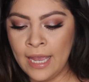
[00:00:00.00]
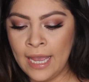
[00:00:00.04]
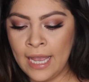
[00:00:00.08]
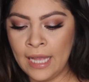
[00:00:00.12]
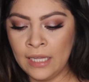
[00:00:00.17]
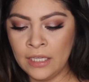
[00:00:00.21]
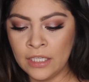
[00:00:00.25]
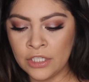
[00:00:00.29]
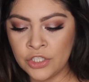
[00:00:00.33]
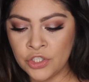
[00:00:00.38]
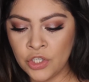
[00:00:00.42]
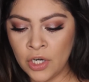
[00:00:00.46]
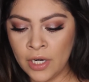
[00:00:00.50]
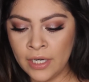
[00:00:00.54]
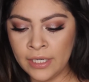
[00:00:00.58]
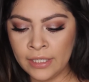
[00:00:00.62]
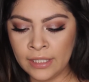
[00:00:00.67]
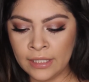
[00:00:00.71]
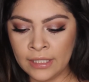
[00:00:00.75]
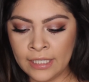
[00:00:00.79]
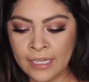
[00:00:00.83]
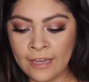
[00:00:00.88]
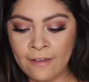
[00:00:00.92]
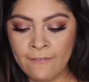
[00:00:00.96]

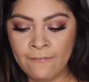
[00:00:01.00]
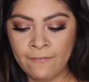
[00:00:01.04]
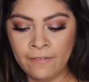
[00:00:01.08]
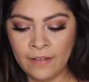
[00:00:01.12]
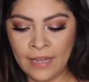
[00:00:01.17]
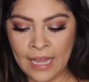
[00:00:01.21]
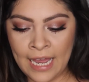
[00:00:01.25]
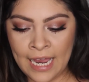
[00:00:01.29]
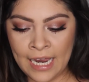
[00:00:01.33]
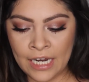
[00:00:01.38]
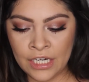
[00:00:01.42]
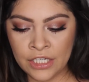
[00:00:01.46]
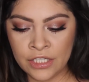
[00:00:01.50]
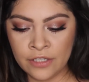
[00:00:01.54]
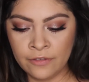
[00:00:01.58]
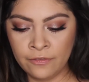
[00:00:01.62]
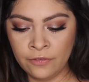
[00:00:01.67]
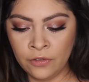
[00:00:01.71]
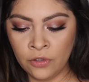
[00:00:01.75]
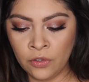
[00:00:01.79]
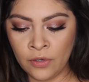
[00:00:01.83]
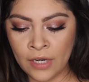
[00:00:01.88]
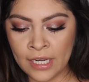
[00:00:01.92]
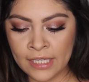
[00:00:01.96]
Electronically flash,
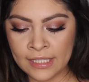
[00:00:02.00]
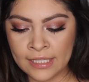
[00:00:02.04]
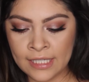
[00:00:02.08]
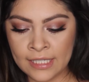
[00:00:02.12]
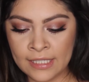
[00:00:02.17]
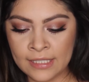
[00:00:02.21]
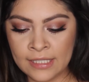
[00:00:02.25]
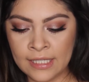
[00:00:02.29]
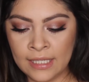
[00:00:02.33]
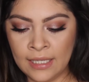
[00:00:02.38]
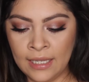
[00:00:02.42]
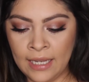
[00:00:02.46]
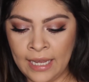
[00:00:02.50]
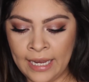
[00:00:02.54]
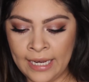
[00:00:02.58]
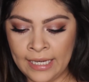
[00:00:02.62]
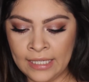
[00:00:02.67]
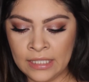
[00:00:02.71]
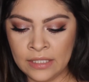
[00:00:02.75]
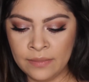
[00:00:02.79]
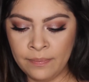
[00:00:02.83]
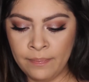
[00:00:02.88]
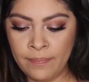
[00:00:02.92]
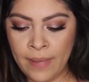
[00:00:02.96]
fluorescent
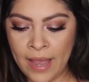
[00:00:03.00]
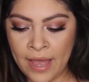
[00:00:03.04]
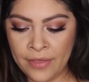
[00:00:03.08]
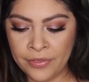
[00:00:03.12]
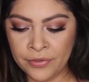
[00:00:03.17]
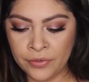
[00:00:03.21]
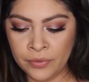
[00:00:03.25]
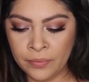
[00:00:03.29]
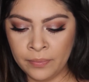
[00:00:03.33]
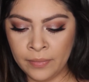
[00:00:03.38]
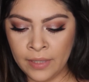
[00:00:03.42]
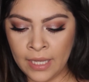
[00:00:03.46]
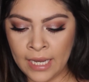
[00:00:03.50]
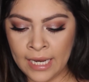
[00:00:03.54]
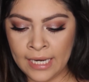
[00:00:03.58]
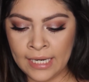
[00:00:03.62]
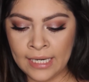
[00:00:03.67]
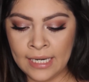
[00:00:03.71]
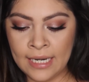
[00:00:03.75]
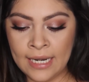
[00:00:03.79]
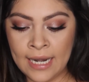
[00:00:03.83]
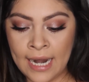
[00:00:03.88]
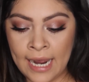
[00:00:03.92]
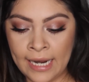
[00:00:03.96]
light, bathroom
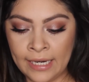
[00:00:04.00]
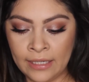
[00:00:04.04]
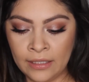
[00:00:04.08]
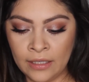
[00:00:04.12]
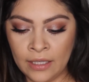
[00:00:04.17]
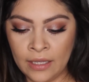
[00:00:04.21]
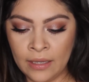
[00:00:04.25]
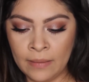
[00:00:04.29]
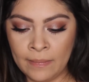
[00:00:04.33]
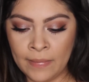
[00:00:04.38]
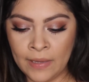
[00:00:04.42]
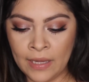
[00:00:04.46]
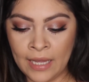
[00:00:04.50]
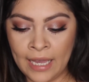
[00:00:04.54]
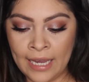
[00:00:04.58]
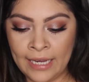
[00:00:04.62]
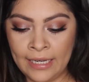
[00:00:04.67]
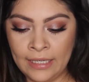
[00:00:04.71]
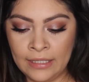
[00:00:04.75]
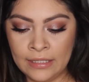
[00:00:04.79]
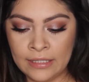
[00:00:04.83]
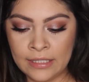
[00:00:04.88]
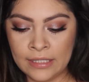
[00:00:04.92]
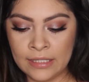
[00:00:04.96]
light, nightclub
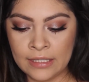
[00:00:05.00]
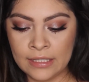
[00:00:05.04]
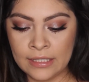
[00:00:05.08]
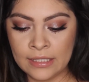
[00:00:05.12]
light.